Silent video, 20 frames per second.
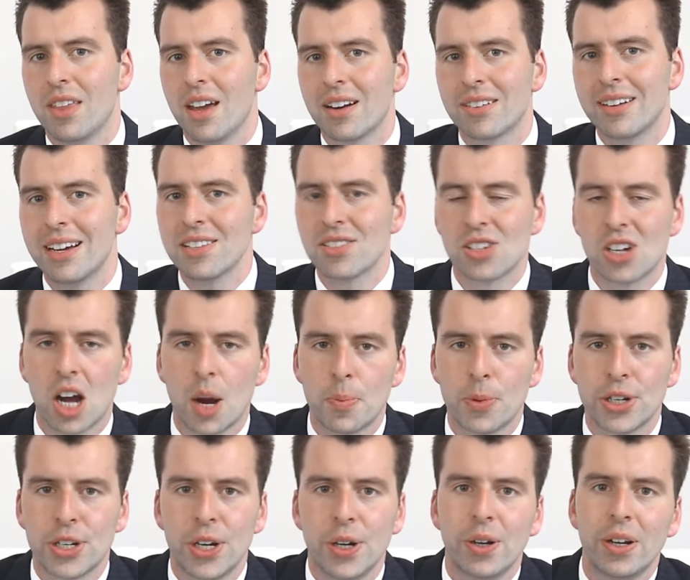there is an
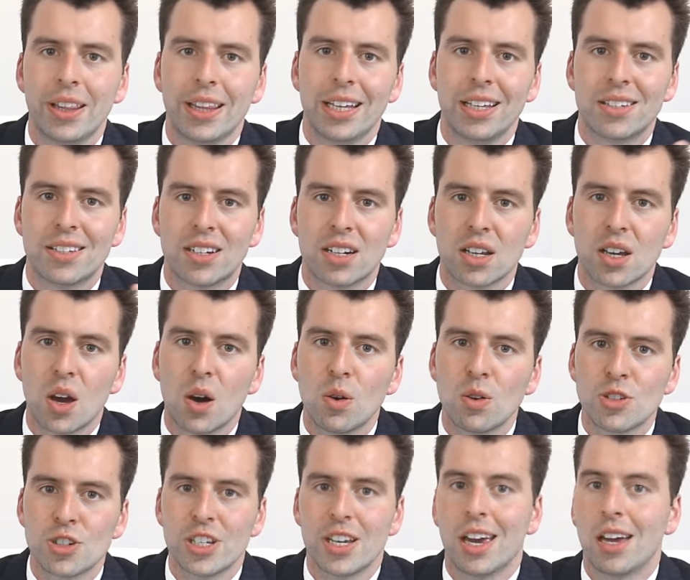opportunity to
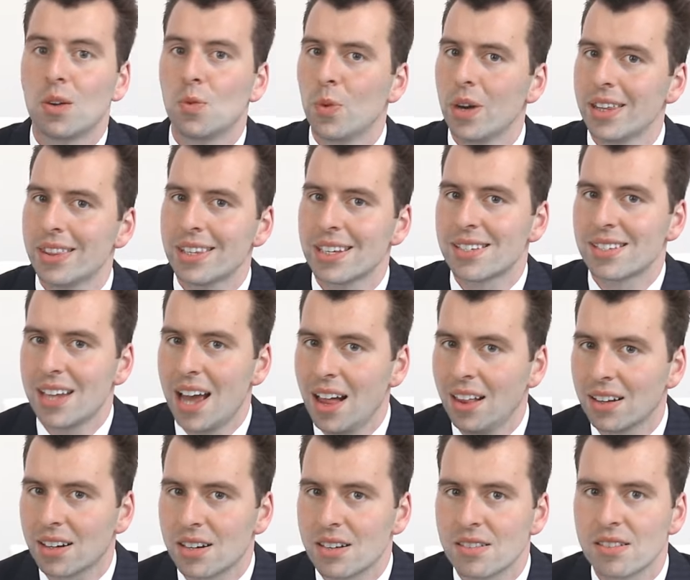negotiate with the
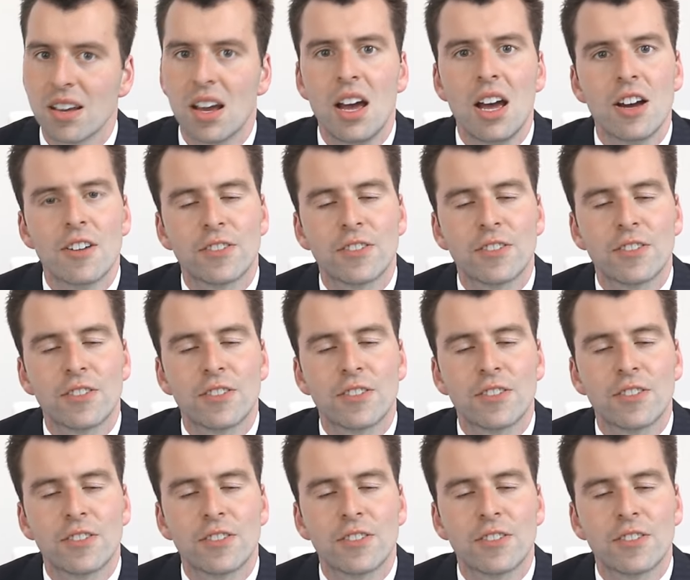sellers